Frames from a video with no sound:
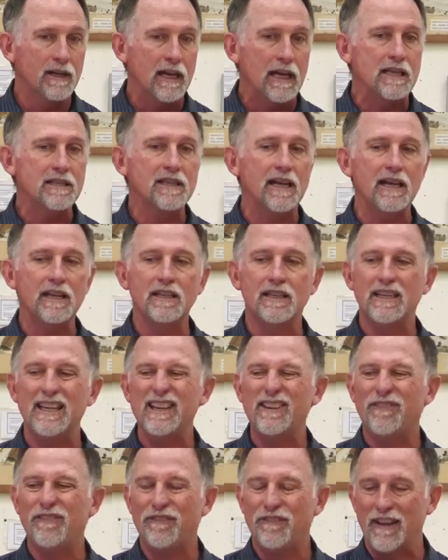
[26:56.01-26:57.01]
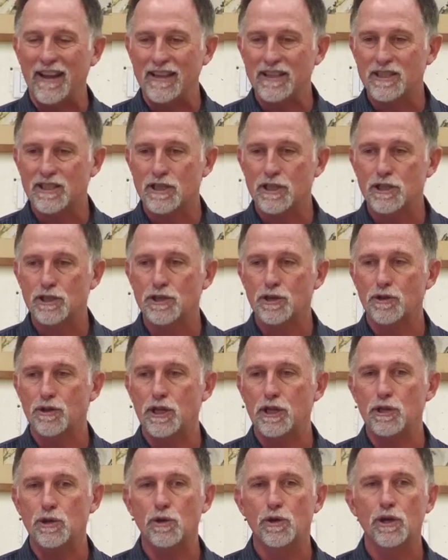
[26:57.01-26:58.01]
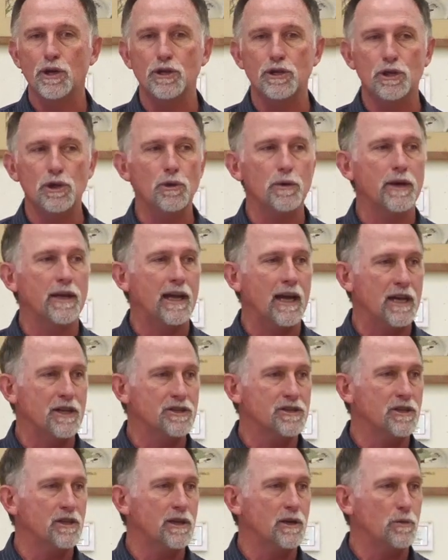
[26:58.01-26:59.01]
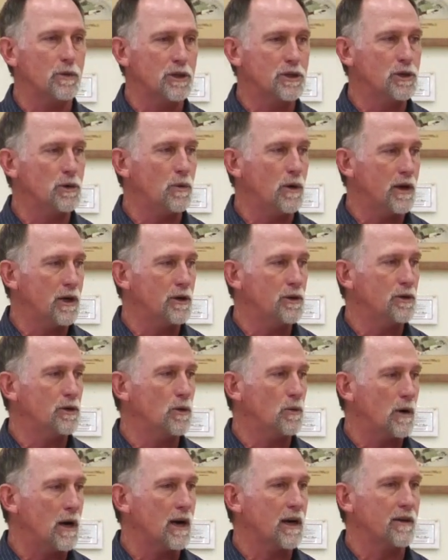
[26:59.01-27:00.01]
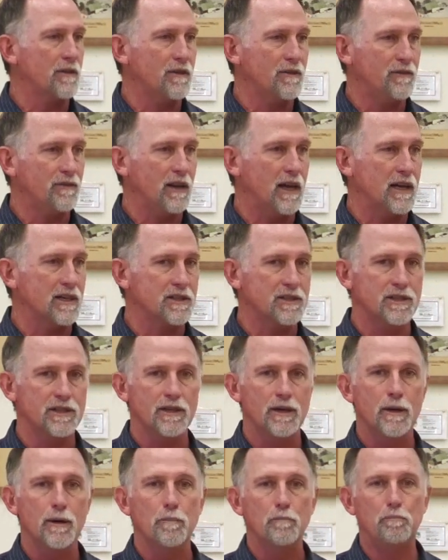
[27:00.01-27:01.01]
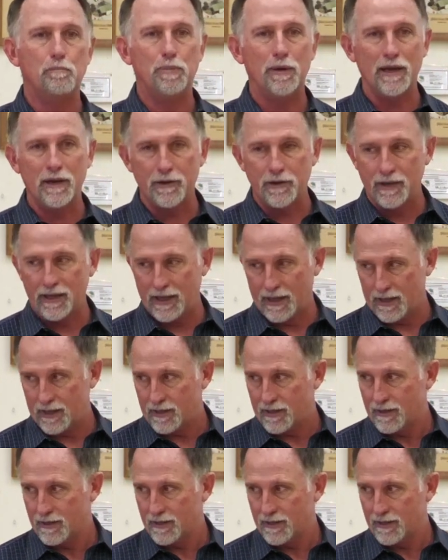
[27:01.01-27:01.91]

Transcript: is a defense so that you can do occasionally what you want to do to walk in the flesh. Period.